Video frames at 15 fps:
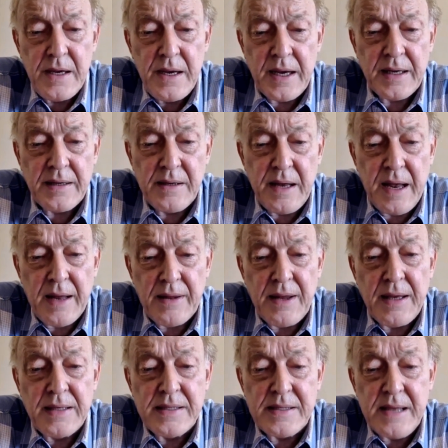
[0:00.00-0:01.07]
and
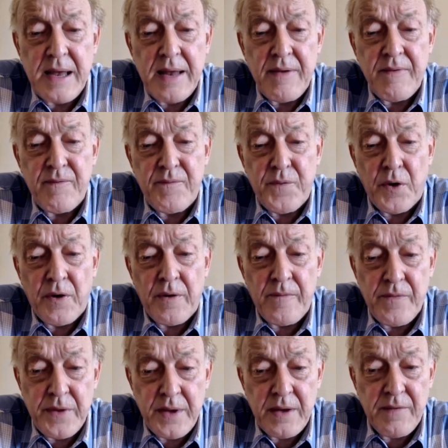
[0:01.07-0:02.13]
there's
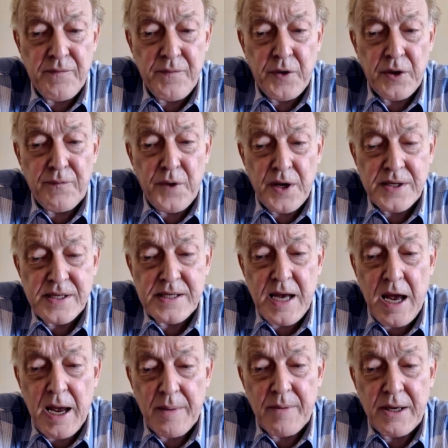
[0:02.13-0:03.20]
for the first
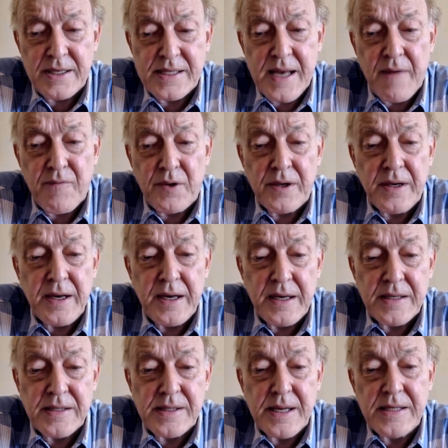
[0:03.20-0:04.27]
time in several
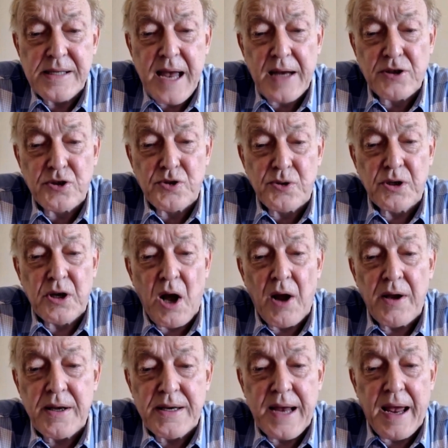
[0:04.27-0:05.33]
years there's actual
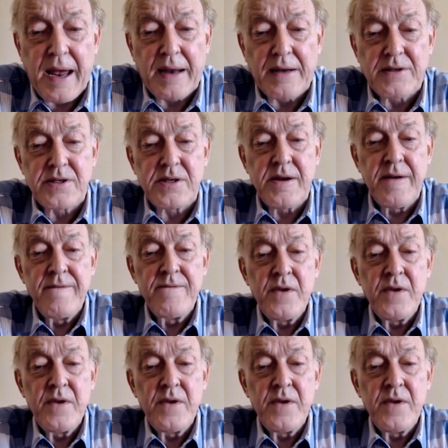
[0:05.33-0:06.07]
contact